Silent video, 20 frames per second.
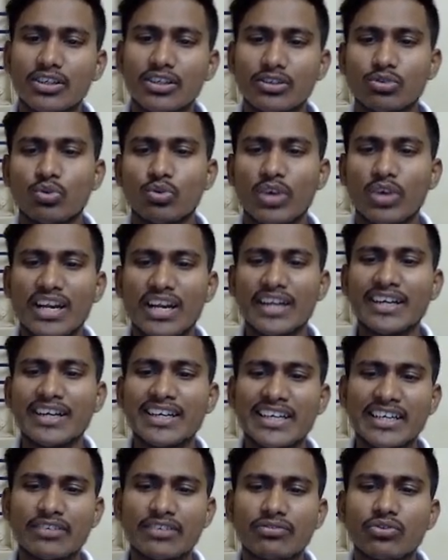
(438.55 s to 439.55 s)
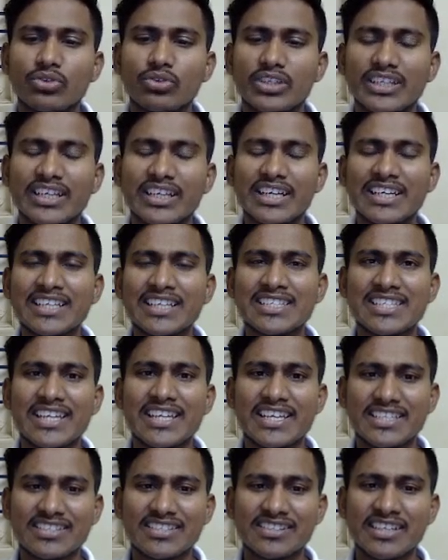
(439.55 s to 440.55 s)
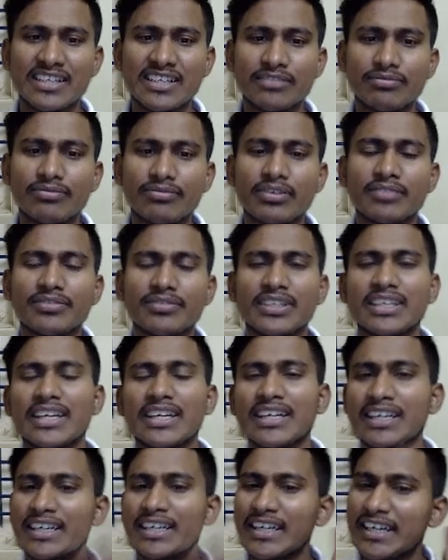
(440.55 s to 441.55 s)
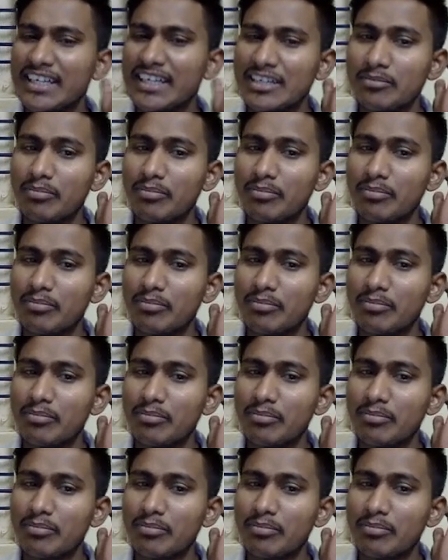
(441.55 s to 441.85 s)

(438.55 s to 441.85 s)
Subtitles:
1249 is less than 1519.